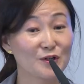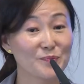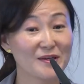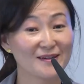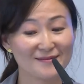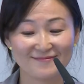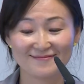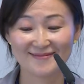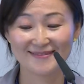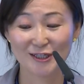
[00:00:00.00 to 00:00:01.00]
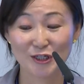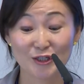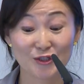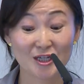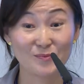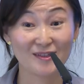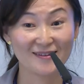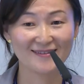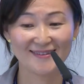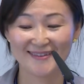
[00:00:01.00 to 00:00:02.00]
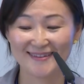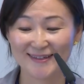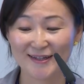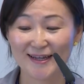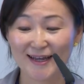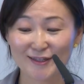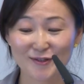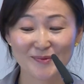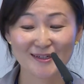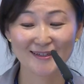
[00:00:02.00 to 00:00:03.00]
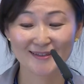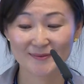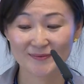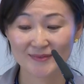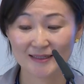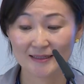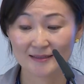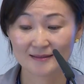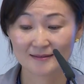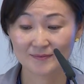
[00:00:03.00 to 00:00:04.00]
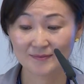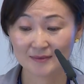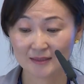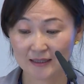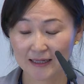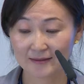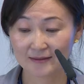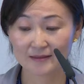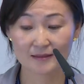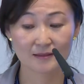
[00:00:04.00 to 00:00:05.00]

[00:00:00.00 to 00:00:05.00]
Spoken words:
beer in Germany and in Berlin. And